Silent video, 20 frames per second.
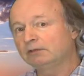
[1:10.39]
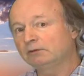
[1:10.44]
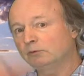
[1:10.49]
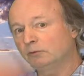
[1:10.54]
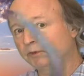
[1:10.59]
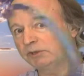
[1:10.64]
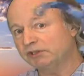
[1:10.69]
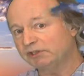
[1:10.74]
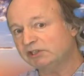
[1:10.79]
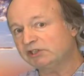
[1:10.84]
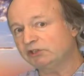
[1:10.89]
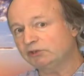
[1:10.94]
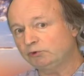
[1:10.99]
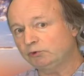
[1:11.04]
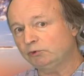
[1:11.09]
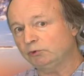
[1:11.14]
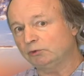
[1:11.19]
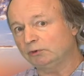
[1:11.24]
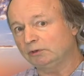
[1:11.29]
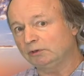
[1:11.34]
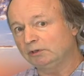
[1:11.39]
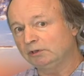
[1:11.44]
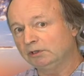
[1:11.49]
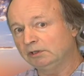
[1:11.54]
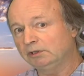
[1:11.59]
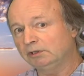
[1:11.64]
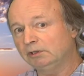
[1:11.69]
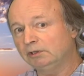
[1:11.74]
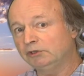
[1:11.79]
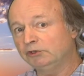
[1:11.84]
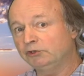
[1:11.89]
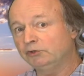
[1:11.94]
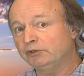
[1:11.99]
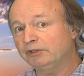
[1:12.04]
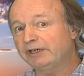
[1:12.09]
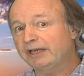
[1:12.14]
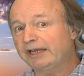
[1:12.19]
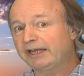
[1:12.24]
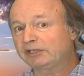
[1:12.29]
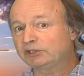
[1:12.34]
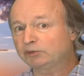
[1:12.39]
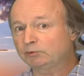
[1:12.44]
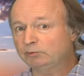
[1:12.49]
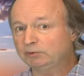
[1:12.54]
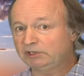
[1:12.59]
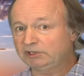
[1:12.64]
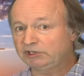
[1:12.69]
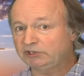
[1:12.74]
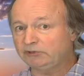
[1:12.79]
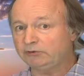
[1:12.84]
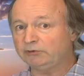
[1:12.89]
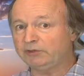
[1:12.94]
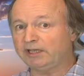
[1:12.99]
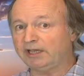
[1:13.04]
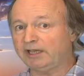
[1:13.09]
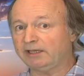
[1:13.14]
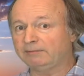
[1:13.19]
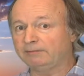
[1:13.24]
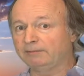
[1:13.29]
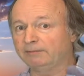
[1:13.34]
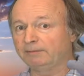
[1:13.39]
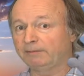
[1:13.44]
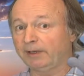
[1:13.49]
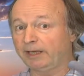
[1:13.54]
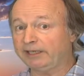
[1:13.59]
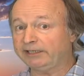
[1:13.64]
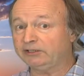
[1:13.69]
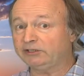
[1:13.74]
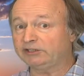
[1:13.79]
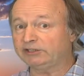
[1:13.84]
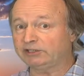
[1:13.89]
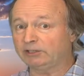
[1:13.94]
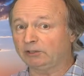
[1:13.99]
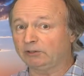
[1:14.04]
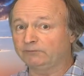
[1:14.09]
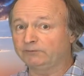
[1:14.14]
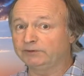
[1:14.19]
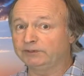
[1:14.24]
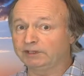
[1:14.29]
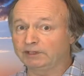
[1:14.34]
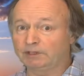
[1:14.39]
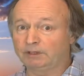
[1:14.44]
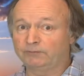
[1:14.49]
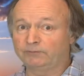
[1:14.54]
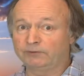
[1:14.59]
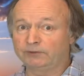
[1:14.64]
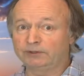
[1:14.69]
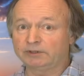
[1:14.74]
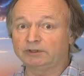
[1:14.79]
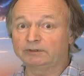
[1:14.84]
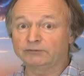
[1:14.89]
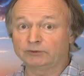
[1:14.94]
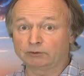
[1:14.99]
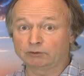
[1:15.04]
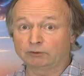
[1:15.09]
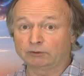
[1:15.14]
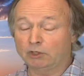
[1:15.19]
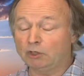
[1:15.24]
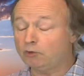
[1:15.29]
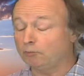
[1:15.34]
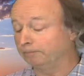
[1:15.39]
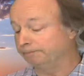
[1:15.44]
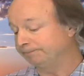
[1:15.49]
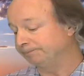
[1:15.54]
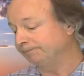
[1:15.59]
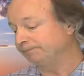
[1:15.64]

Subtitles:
With this tool, you can actually do that by yourself in the comfort of your own home.